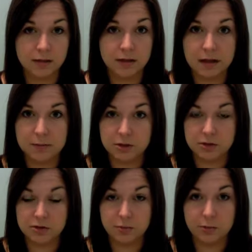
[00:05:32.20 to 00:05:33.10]

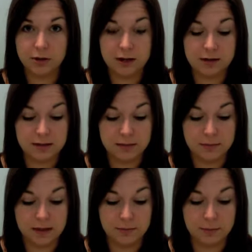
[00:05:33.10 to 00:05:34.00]
Captions are put onto the
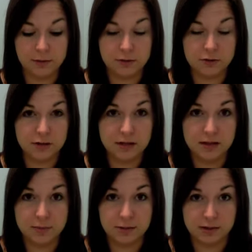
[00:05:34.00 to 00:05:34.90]
paper underneath
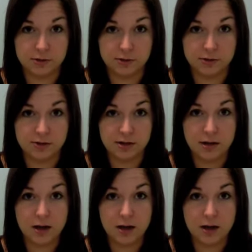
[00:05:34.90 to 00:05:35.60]
the pictures